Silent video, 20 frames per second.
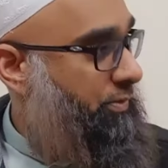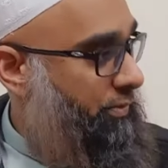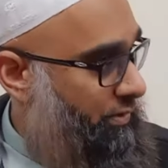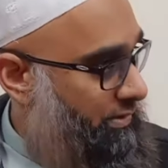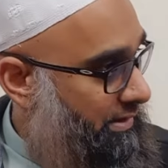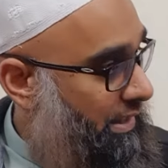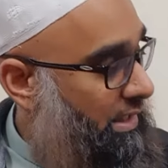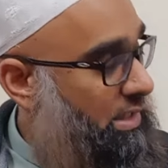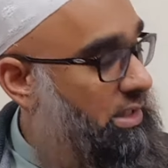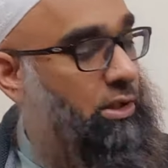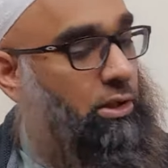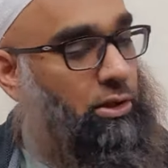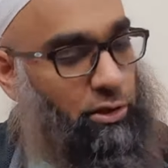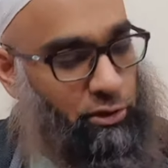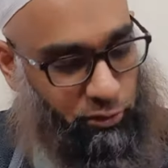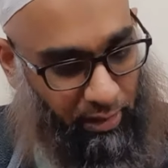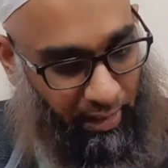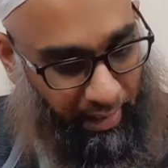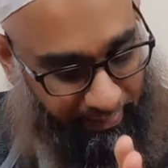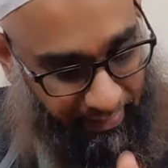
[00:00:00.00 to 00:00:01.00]
Do you understand?
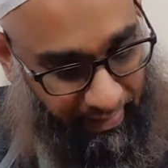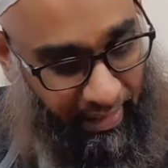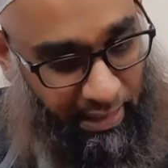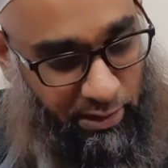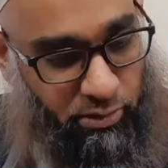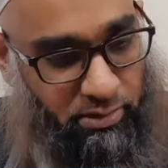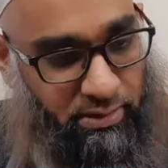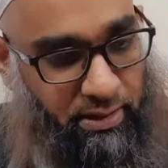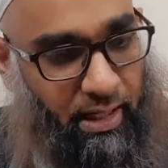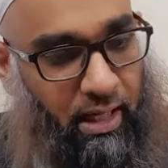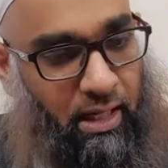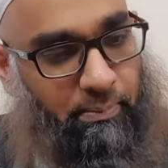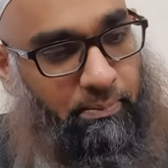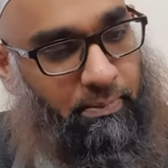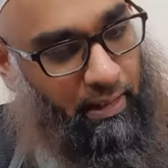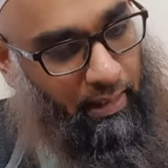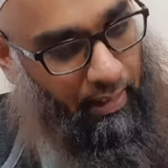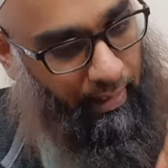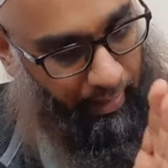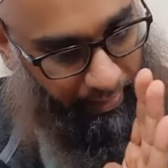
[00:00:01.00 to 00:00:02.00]
So analyze your
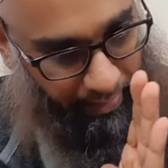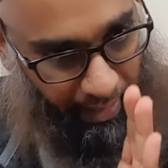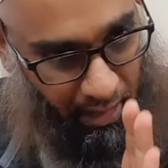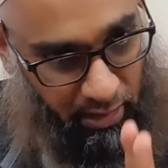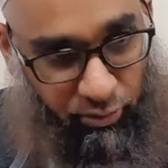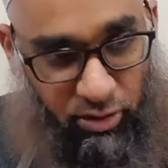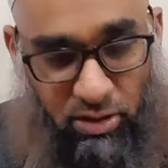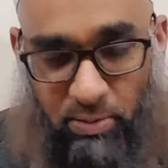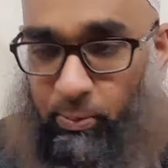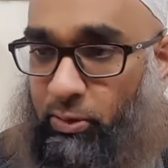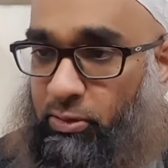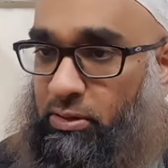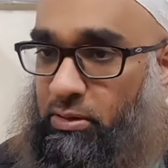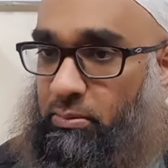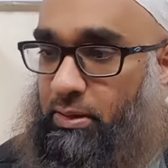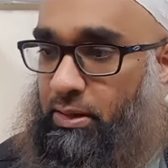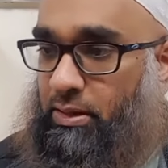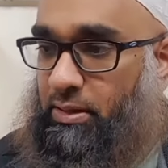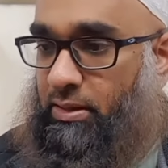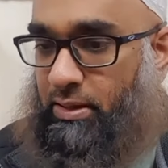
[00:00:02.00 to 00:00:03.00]
time, analyze your
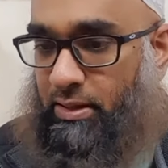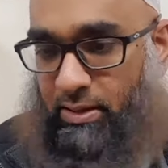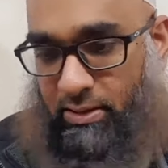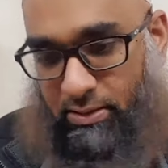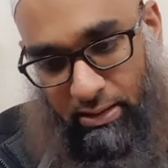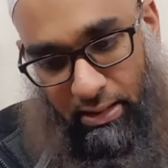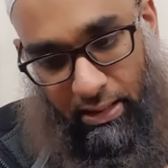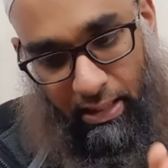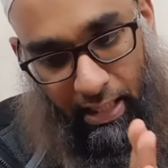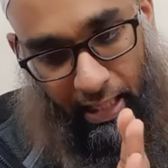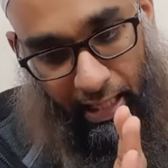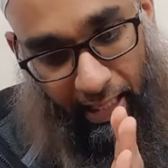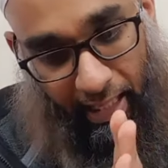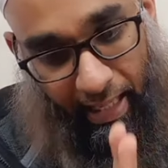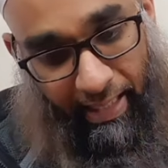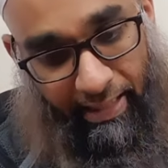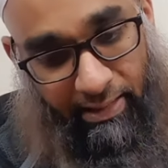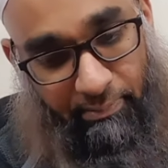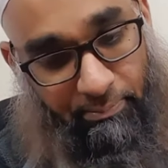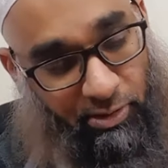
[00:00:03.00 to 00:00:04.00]
responsibilities,
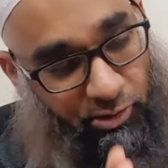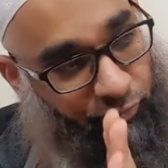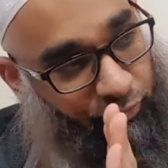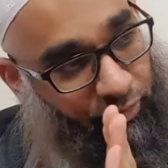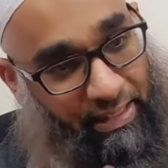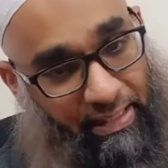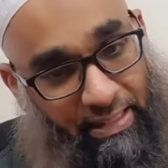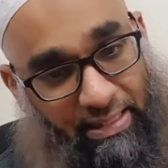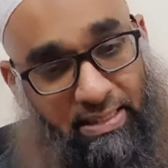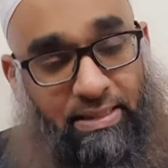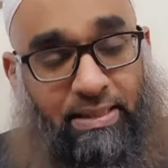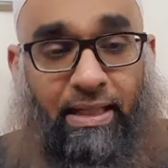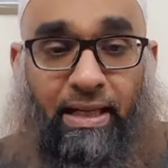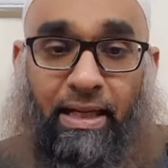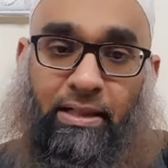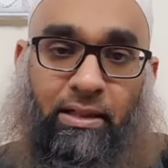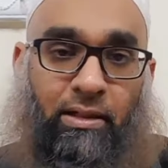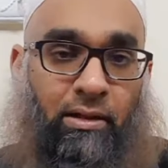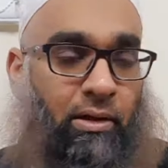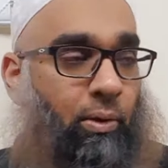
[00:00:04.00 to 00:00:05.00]
and be
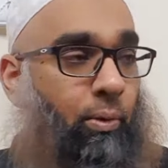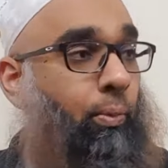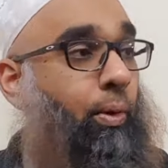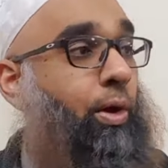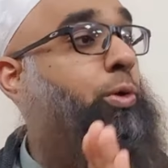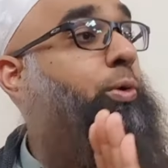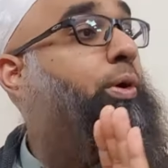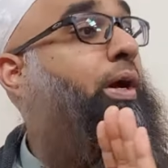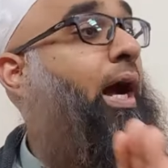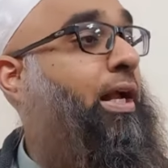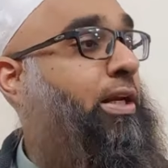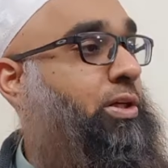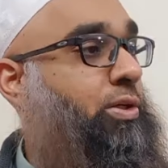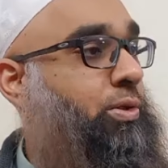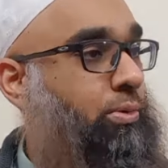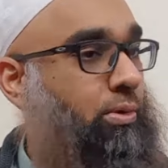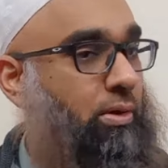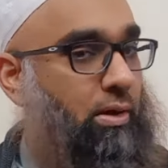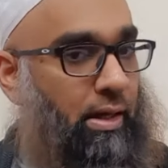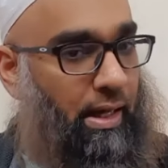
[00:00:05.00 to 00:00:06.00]
realistic in what you
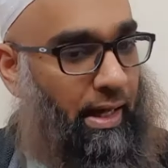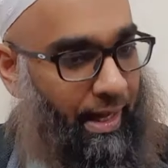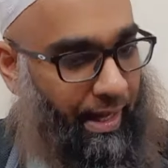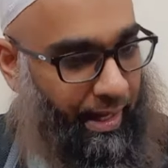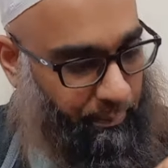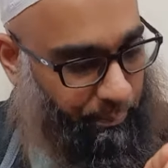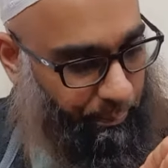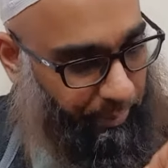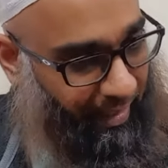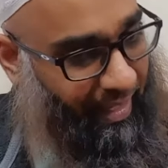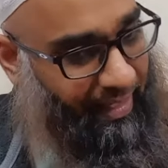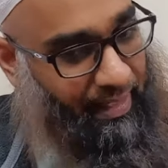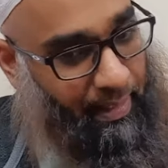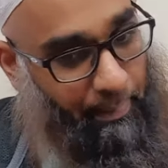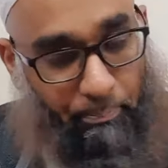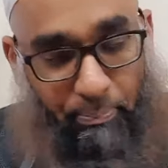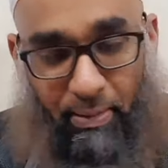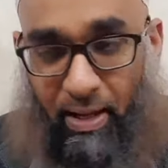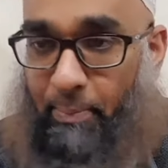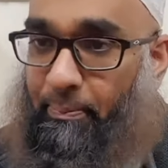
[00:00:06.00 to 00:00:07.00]
can do. And plan,
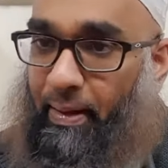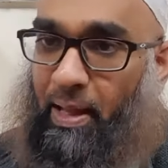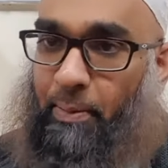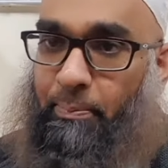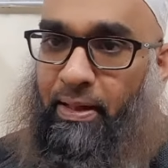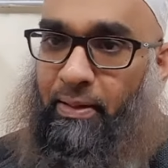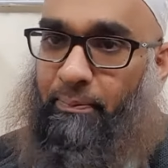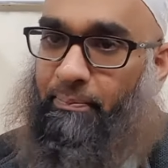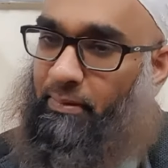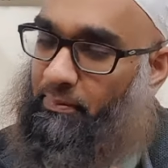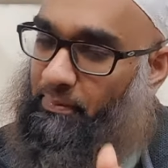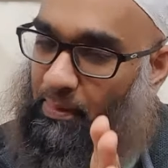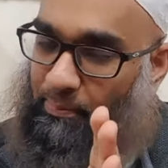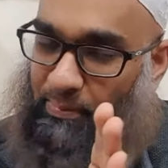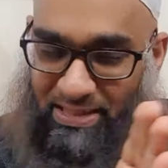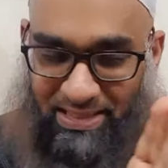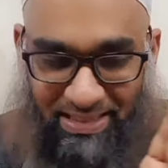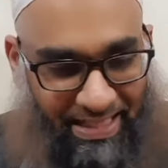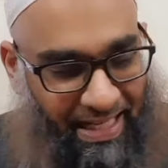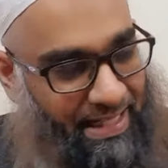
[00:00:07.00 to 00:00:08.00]
and bit by bit,
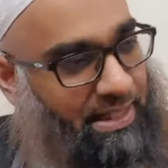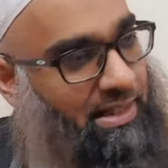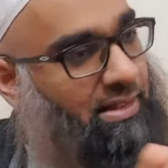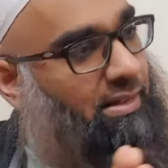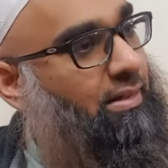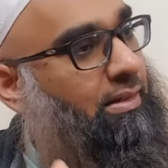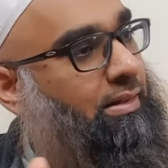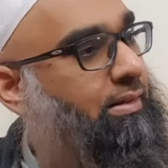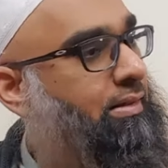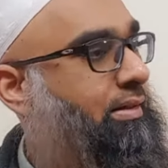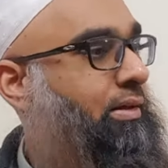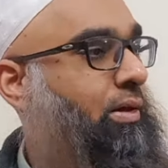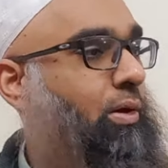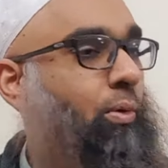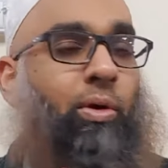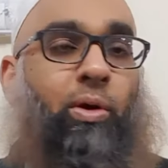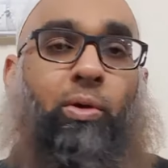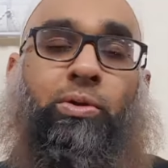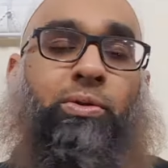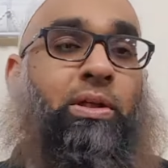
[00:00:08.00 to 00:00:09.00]
remember, steady
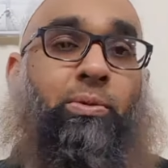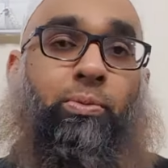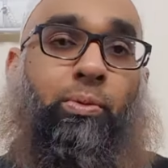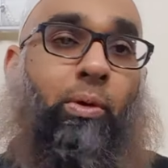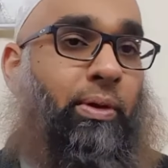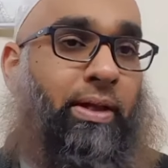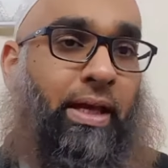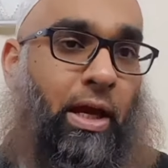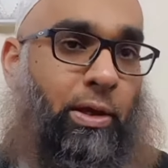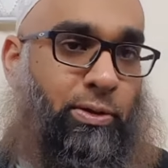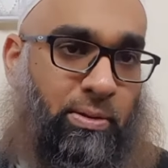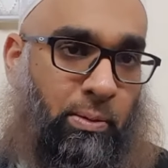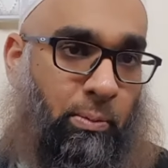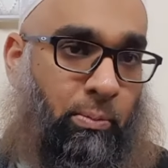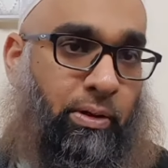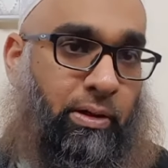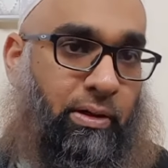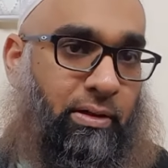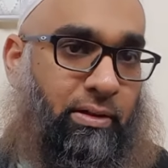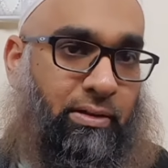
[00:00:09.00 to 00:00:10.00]
is what will get you
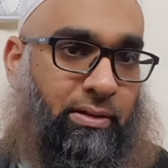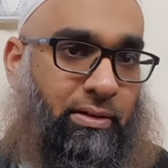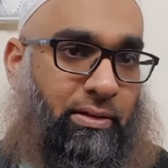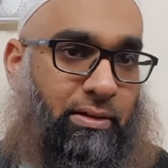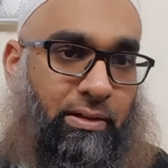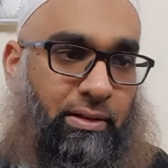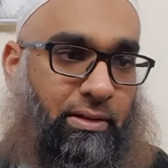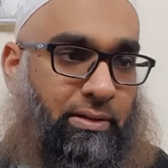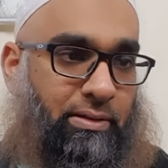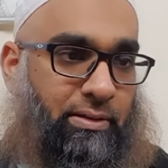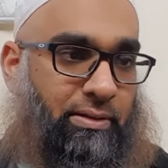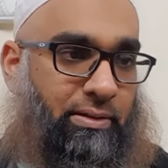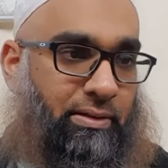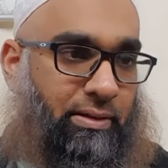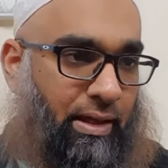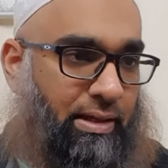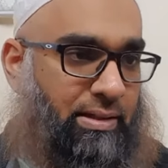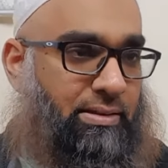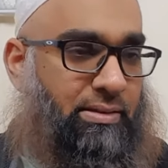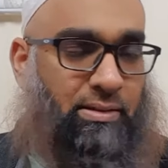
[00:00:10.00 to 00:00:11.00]
somewhere.
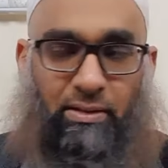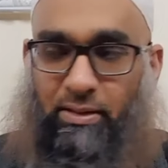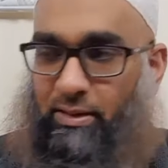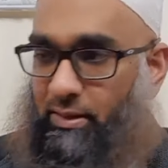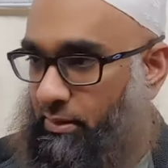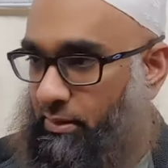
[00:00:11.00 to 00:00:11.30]
Yes?